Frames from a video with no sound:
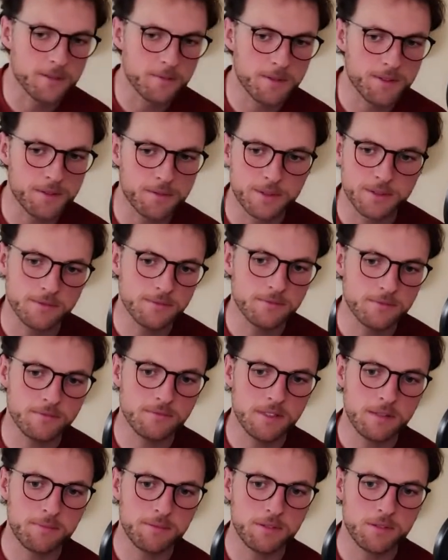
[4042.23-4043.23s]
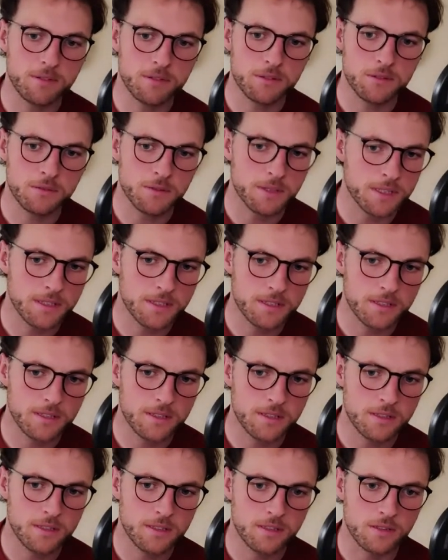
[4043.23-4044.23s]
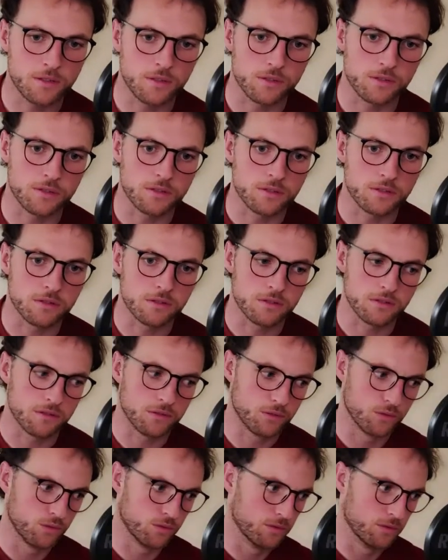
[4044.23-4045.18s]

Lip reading: the better when I blow away.